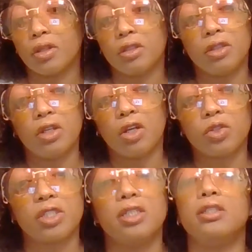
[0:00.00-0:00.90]

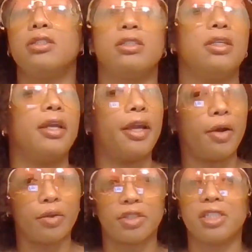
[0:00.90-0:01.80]

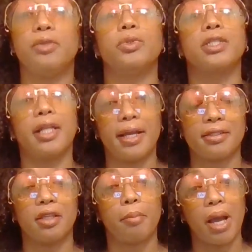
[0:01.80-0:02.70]
she was
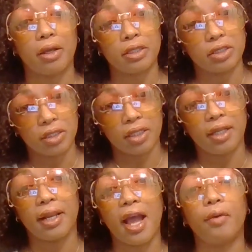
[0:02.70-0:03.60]
classy about the shit,
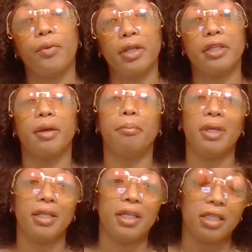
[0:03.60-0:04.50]
and I really
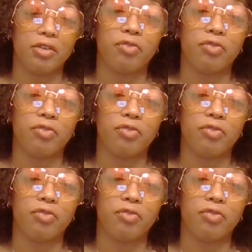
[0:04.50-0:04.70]
commend Nikki